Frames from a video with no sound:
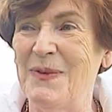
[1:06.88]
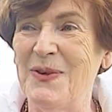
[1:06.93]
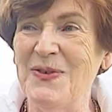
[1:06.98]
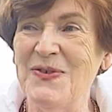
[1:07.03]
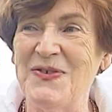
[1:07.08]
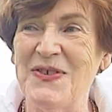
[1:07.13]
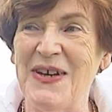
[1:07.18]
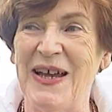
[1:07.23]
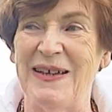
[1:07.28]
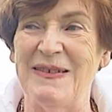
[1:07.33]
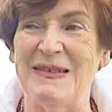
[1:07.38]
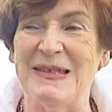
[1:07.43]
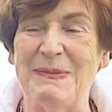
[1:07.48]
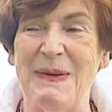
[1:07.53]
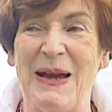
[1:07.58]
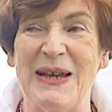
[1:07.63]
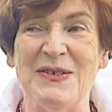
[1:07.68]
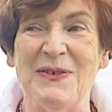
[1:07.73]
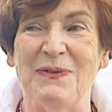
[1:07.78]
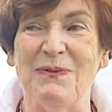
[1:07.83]
Most towns
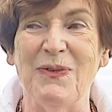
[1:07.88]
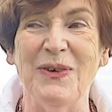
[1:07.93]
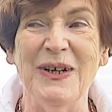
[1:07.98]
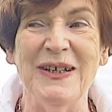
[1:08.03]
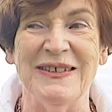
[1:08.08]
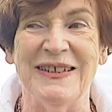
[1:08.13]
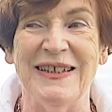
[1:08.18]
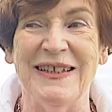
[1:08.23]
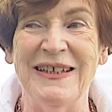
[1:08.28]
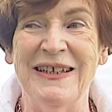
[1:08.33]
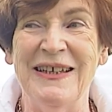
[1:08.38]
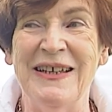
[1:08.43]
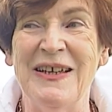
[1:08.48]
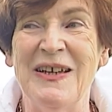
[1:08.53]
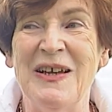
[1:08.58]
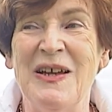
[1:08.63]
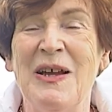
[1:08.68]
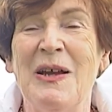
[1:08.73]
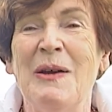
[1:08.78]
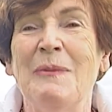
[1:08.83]
might have one.
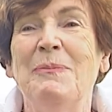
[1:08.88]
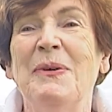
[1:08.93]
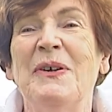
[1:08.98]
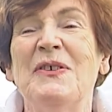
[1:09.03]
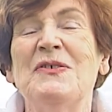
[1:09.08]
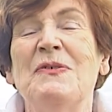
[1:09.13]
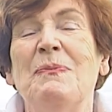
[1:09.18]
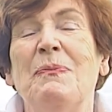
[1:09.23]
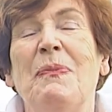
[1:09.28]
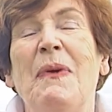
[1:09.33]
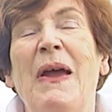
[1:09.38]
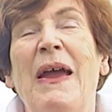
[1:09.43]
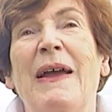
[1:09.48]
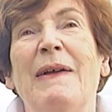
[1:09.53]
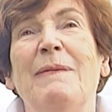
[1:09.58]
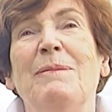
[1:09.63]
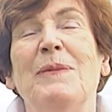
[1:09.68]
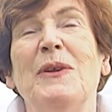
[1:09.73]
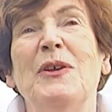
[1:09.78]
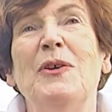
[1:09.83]
But
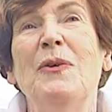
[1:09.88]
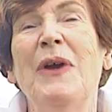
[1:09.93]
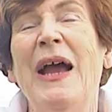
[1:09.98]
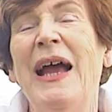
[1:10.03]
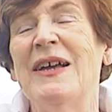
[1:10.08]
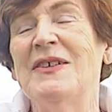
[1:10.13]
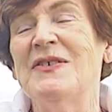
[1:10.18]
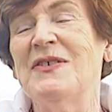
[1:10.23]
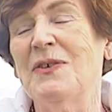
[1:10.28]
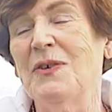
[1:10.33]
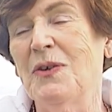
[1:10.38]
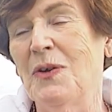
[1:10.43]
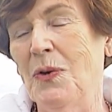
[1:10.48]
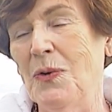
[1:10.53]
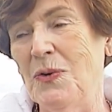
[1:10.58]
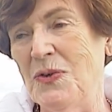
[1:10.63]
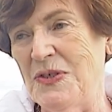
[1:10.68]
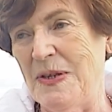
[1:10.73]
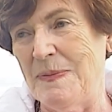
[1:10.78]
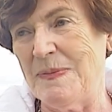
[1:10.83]
um, you had
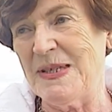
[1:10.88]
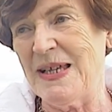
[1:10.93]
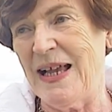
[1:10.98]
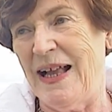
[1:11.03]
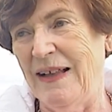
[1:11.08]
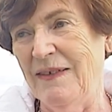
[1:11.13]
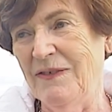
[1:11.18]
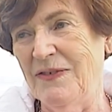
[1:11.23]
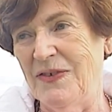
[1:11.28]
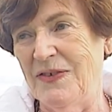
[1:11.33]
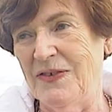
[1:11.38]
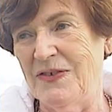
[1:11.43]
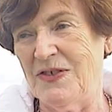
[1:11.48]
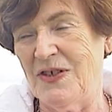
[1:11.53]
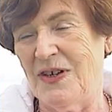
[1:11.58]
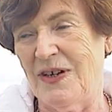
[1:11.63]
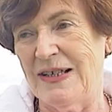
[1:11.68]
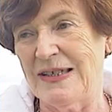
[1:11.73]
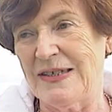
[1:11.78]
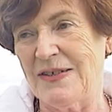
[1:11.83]
Coote himself,
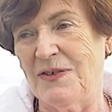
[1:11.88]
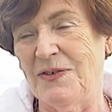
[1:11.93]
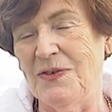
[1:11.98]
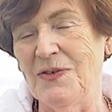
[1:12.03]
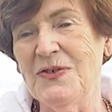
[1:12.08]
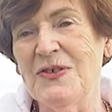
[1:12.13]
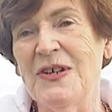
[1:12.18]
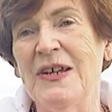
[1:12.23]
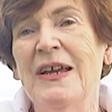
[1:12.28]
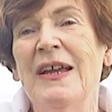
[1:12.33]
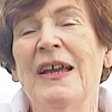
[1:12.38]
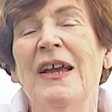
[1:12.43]
Charles Coote.